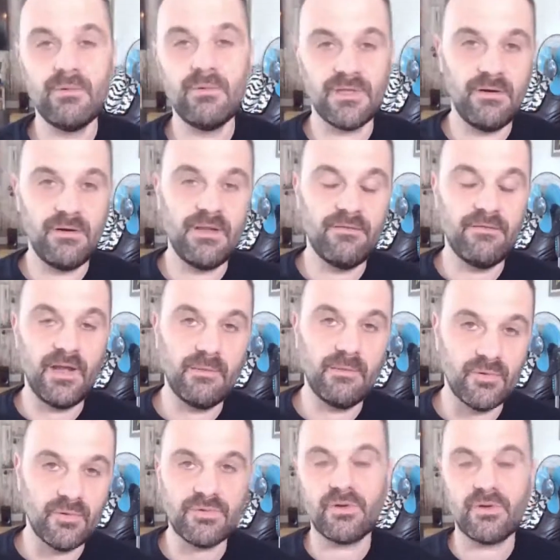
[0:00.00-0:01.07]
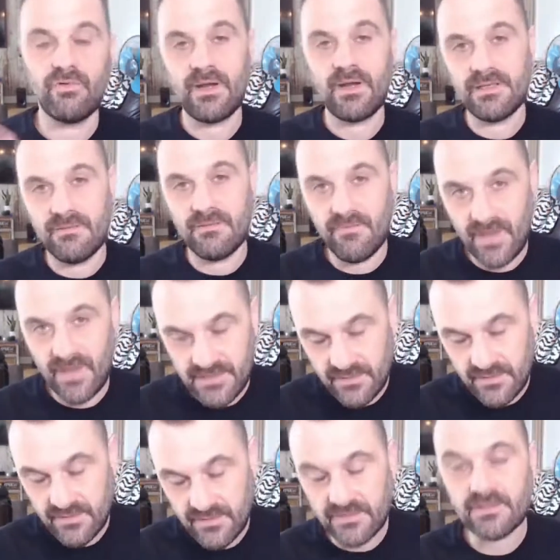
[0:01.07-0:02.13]
It was only available to accredited
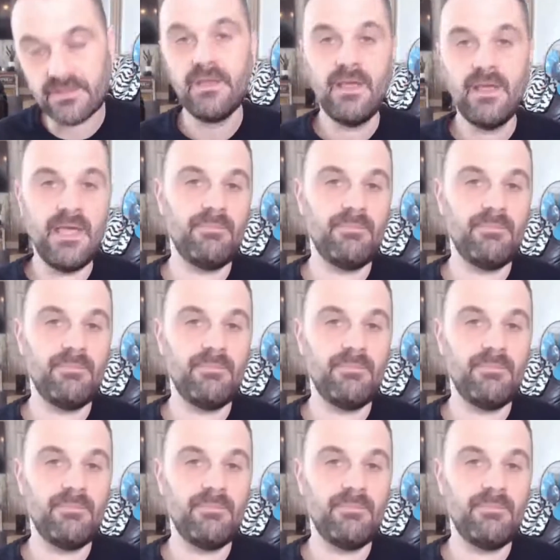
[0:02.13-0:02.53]
investors.